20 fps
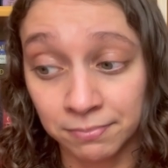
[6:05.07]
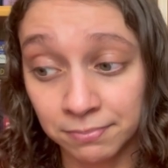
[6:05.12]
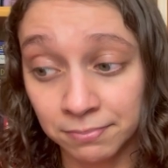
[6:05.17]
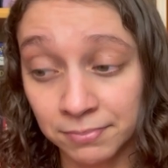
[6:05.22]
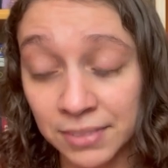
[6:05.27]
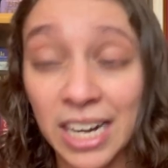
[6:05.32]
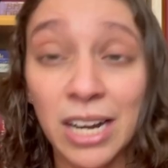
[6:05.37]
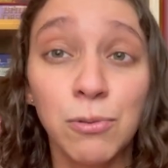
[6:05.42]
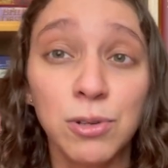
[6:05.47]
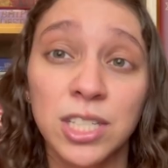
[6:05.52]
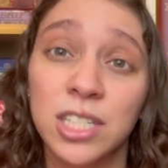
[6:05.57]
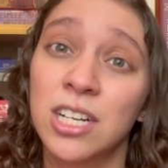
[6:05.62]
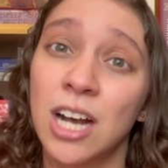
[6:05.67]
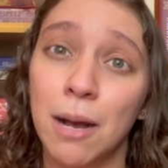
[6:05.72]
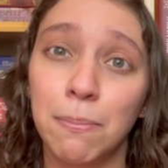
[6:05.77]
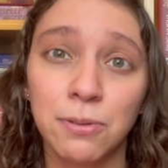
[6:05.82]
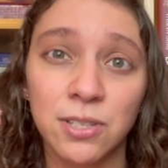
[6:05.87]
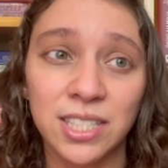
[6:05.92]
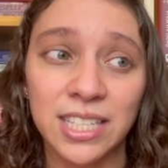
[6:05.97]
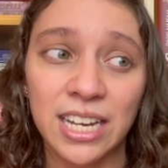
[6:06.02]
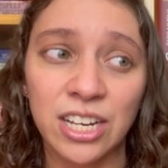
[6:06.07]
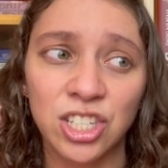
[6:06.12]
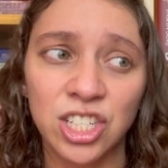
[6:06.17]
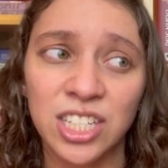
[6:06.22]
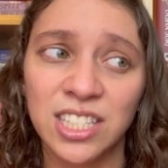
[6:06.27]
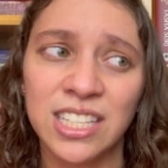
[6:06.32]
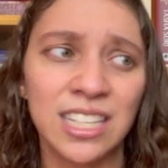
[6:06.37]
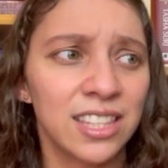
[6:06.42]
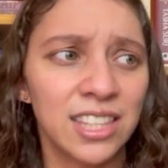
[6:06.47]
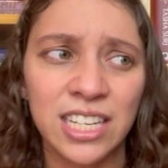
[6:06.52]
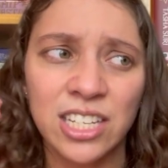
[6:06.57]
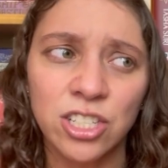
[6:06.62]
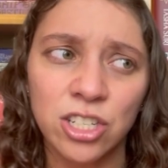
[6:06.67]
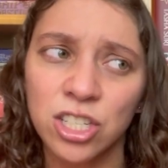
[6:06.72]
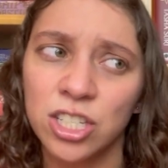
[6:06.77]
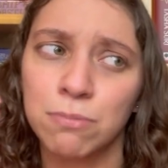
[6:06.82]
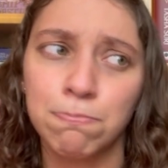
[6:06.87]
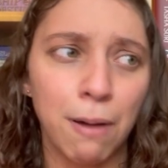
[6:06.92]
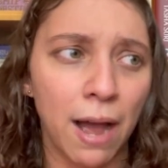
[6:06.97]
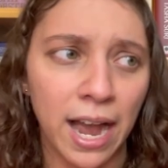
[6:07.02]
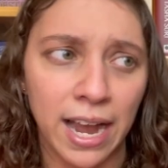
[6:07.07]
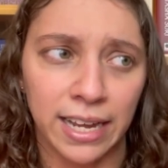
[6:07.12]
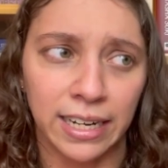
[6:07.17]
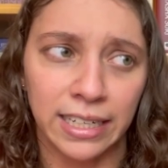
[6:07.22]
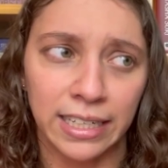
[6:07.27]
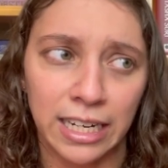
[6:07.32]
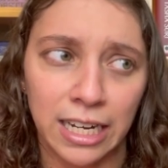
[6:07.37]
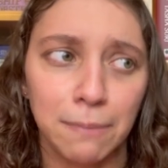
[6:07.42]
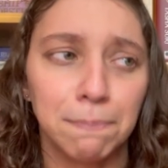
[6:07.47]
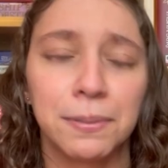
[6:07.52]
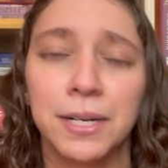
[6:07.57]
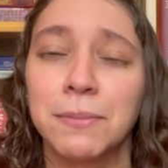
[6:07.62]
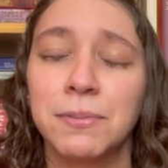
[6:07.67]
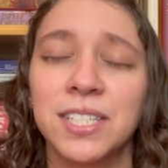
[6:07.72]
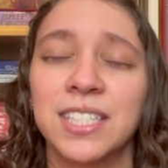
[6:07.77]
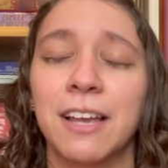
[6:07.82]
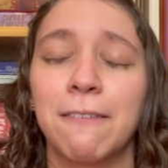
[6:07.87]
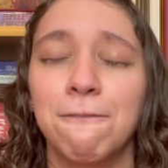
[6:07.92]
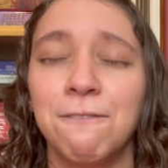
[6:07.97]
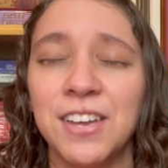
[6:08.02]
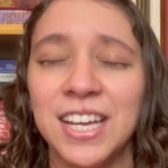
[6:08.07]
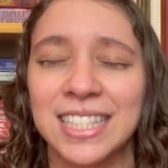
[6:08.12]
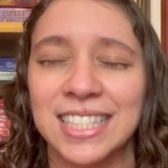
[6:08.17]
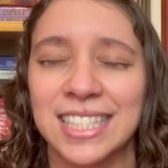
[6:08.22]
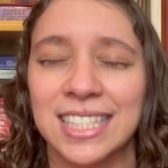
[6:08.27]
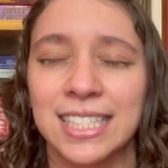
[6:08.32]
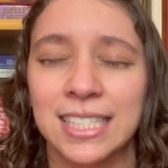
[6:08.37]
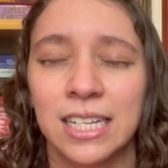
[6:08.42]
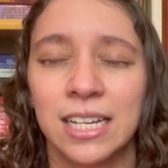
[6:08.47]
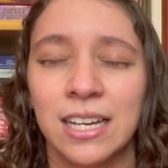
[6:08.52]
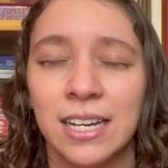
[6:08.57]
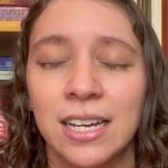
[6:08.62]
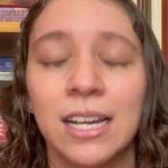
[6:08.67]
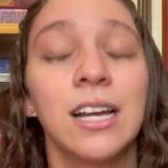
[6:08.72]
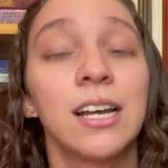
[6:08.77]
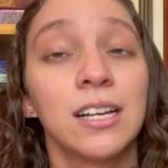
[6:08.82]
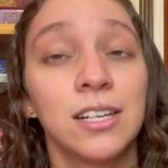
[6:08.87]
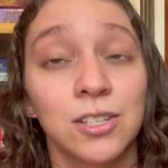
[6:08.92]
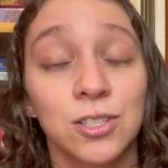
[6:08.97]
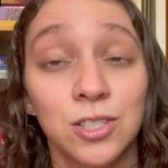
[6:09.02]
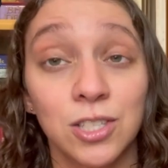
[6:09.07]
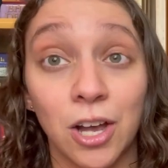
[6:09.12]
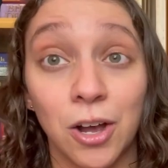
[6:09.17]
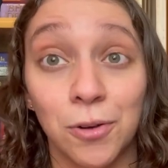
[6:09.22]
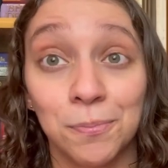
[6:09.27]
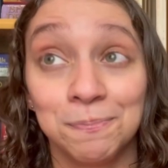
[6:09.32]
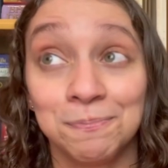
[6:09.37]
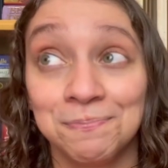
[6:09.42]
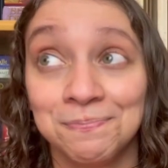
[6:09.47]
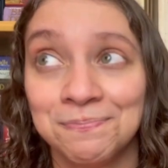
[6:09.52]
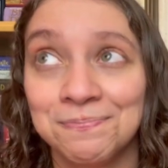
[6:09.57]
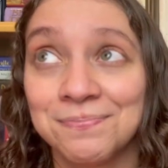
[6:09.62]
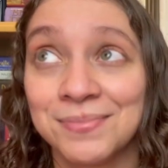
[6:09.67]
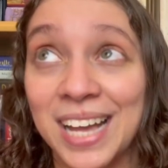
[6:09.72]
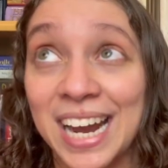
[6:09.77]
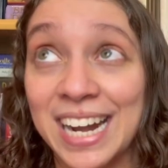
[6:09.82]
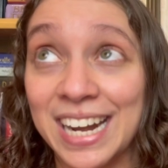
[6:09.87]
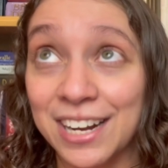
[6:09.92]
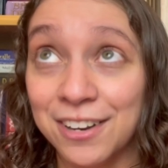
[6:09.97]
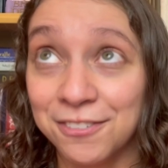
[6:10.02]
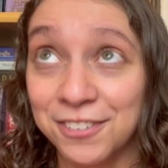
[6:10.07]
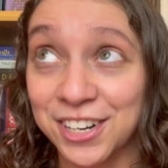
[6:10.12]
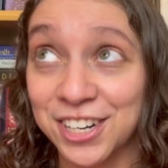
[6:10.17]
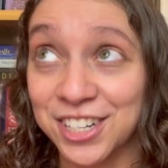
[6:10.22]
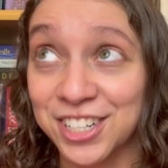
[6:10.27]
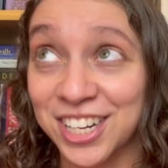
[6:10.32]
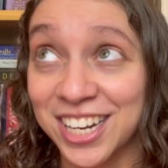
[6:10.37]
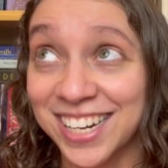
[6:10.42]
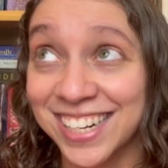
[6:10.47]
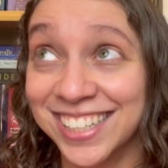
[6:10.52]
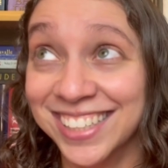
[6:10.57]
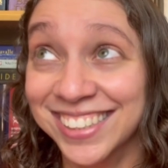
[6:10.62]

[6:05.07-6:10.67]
and it was a couple sections and things are just piling up and I'm just like, "Fitz, so I need to finish it.